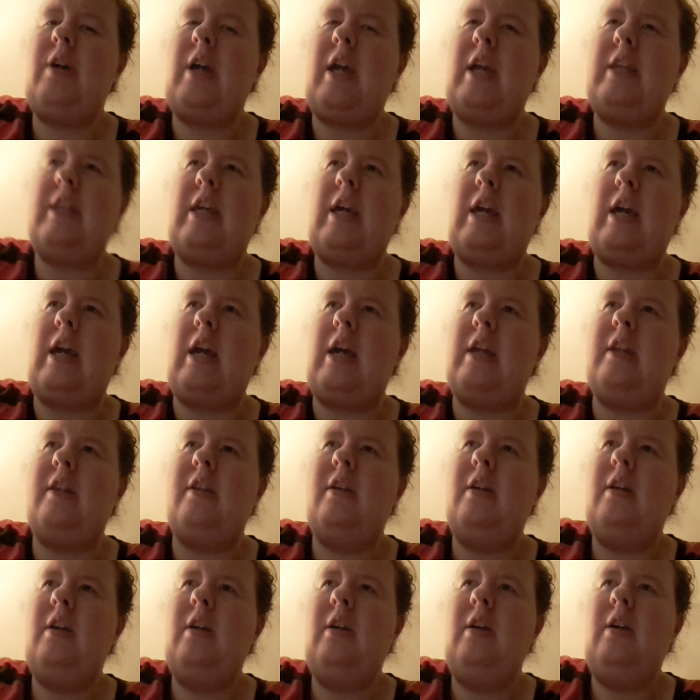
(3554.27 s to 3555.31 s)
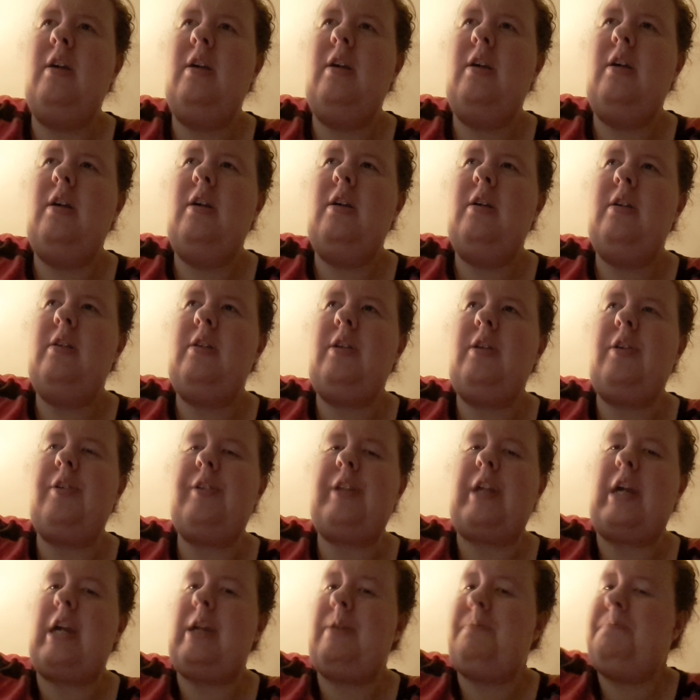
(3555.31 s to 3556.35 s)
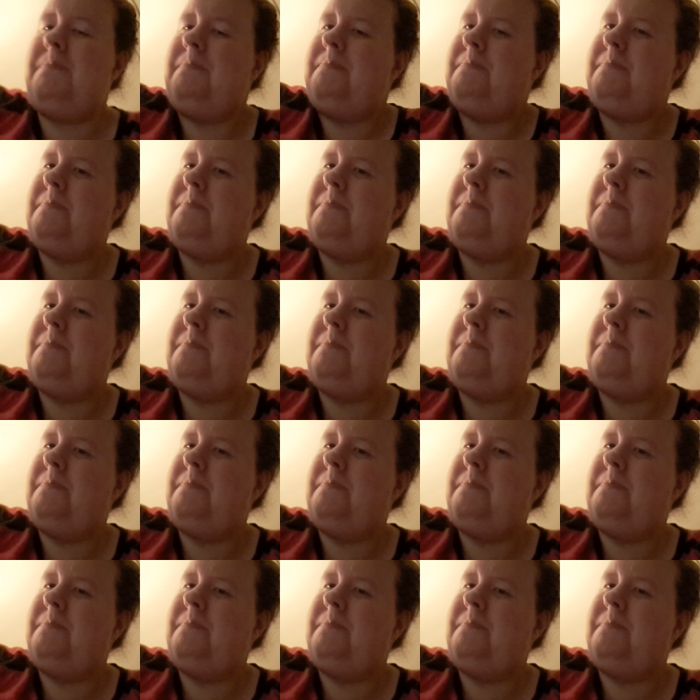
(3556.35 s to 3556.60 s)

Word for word: And then you're like,